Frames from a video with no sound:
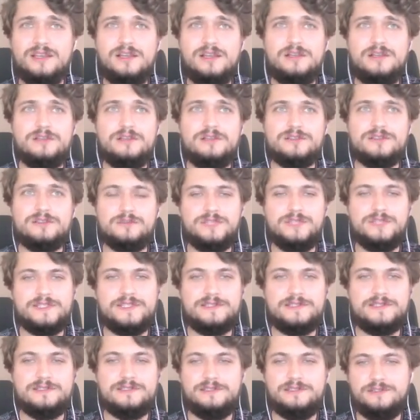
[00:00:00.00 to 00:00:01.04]
So
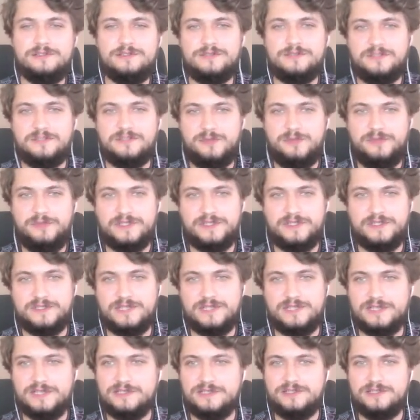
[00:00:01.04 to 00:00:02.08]
let's increase PPS
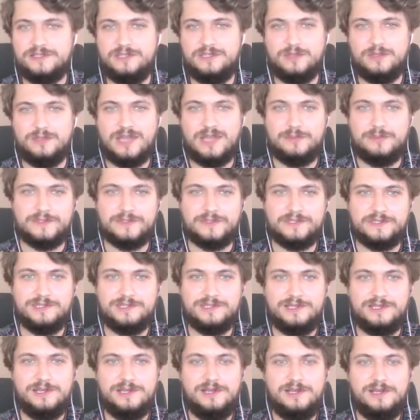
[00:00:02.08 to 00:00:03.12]
size and see what happens.
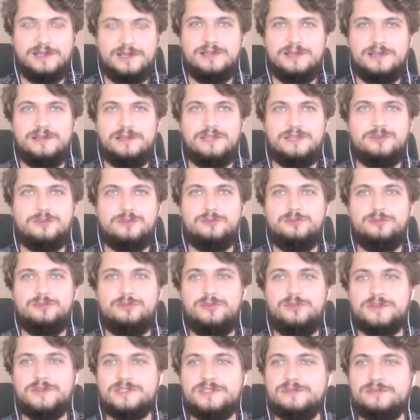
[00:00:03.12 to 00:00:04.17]
It will
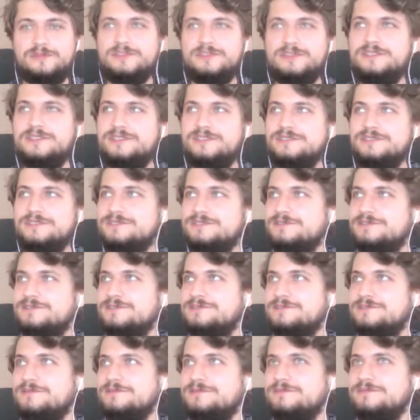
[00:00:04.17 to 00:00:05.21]
possibly
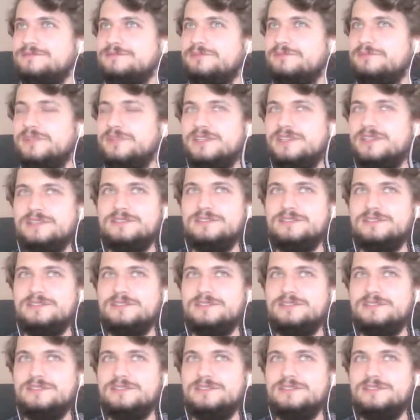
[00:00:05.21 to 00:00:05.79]
be a